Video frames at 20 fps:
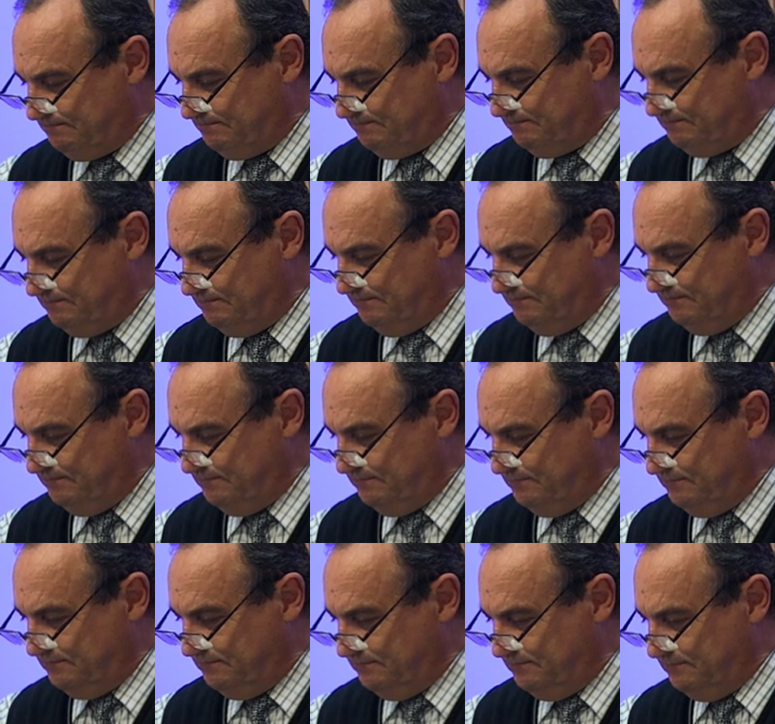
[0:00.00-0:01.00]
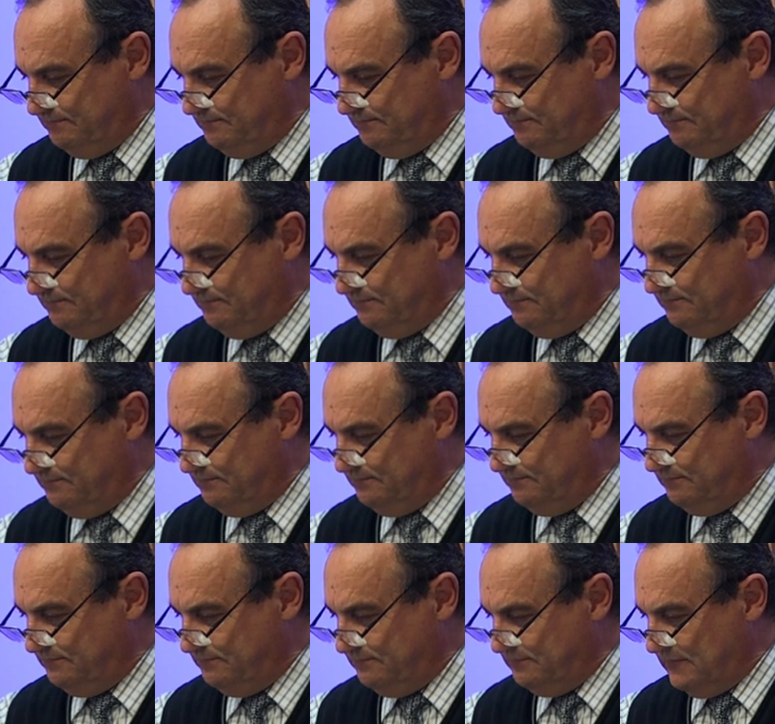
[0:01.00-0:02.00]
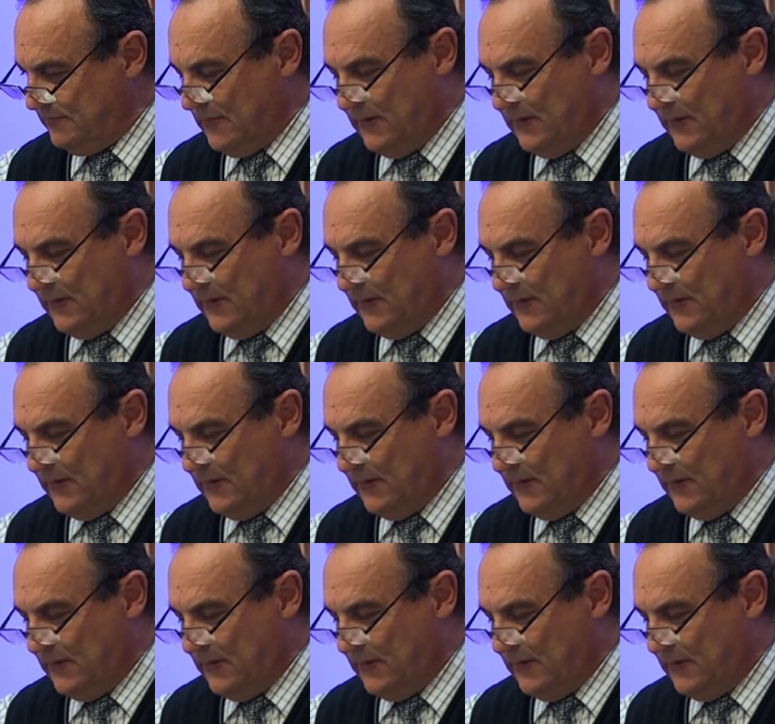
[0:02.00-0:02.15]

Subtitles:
[no speech]